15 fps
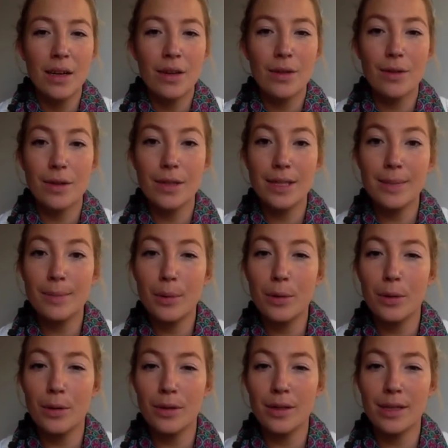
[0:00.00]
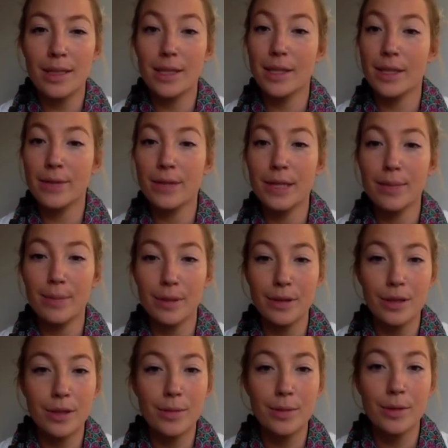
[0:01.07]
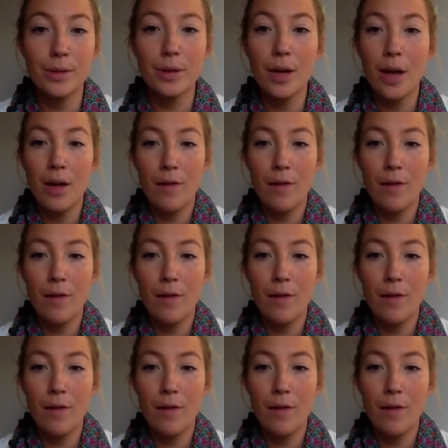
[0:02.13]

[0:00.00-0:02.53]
The role is important as it is responsible